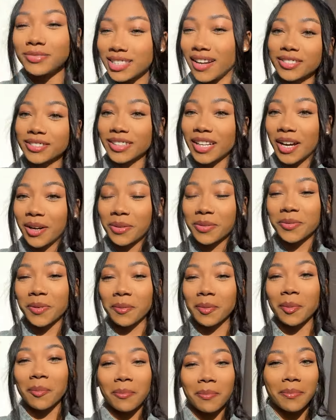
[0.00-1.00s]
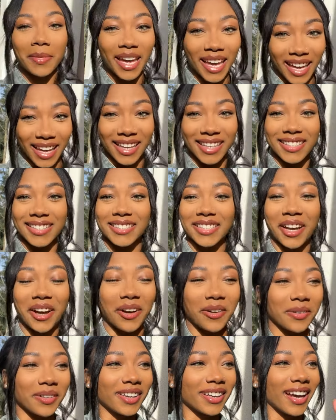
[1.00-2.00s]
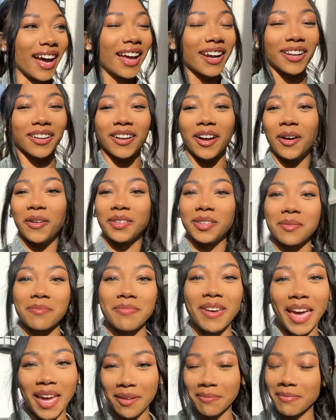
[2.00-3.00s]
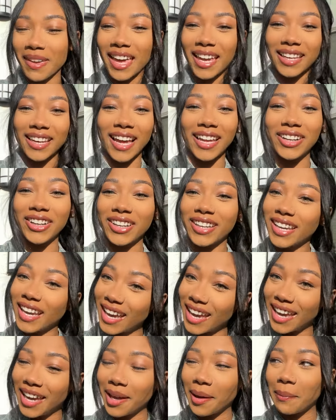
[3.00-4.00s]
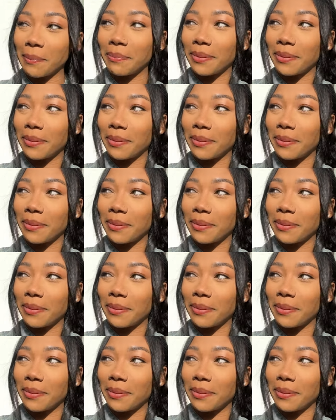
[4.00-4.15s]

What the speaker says: No, we from the Bay, so we gotta go with the Bang Bang Niner game.